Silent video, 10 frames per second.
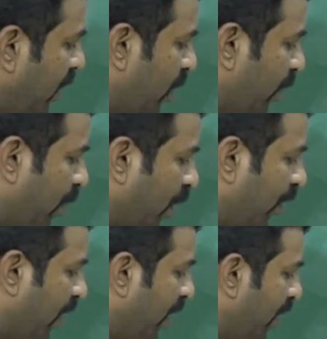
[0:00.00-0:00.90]
k here, 2 to the
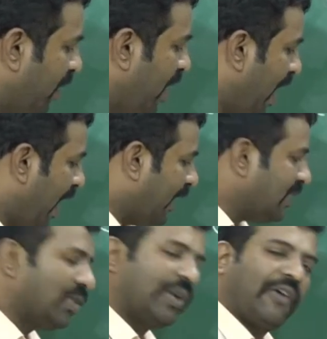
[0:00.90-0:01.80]
power of k here,
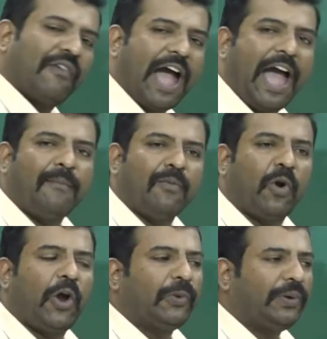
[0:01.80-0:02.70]
and so now I
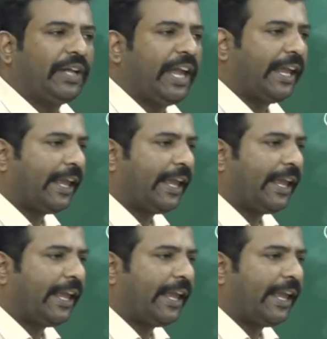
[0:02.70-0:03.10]
am going to